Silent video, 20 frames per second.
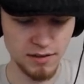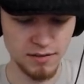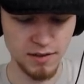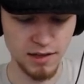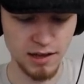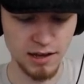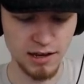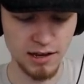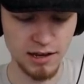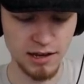
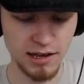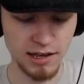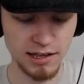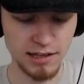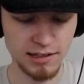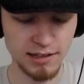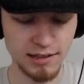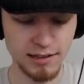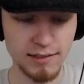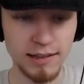then,
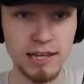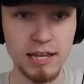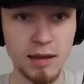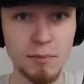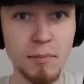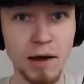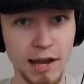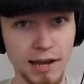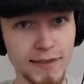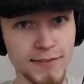uh, then
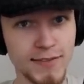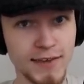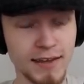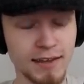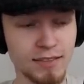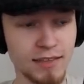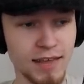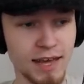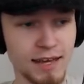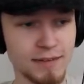you might
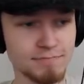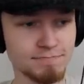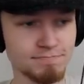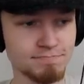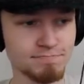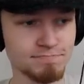think that.